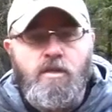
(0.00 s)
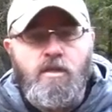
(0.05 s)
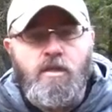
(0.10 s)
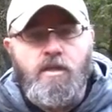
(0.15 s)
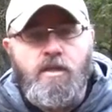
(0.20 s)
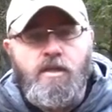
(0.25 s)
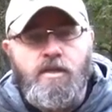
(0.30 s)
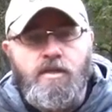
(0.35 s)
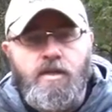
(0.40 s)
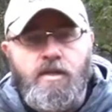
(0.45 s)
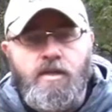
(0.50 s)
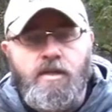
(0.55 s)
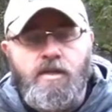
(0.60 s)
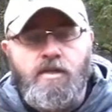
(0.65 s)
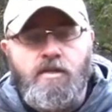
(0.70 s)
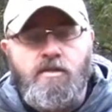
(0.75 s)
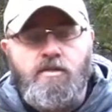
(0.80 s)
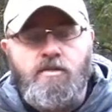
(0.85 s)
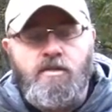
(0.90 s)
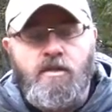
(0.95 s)
and
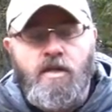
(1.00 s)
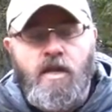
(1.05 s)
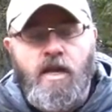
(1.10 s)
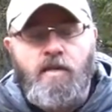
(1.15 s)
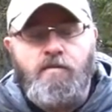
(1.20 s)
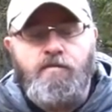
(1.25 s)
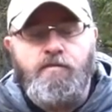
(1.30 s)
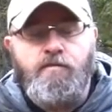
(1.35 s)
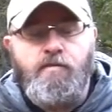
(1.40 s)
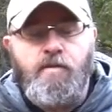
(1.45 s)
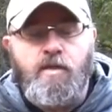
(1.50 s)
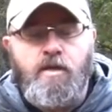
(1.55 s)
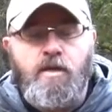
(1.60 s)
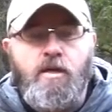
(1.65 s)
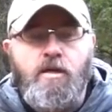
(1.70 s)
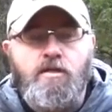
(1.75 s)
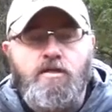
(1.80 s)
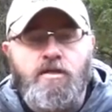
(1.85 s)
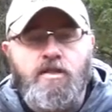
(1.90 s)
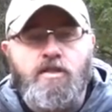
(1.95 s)
it's
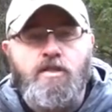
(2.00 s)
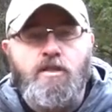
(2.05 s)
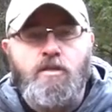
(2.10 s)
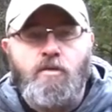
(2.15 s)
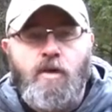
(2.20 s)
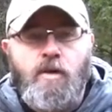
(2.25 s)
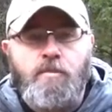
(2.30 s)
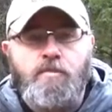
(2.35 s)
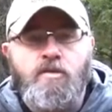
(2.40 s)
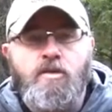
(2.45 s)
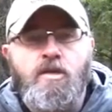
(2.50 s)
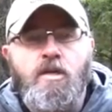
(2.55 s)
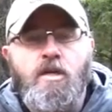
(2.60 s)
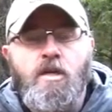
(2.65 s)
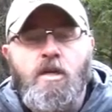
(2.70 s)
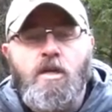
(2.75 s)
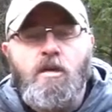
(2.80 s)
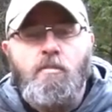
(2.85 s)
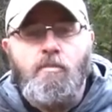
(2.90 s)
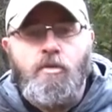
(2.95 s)
60 grams
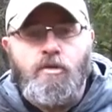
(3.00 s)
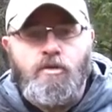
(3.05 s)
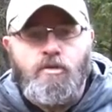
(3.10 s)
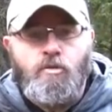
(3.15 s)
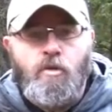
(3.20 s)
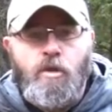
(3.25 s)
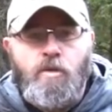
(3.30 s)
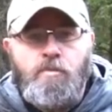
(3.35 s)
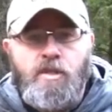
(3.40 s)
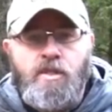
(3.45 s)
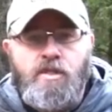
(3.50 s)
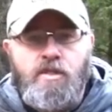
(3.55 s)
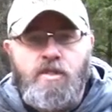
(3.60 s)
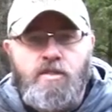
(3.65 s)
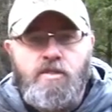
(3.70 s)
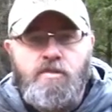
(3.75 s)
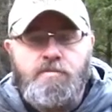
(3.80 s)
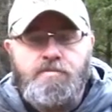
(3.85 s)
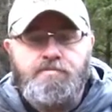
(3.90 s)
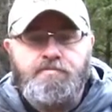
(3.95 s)
per square
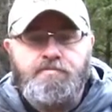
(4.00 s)
meters.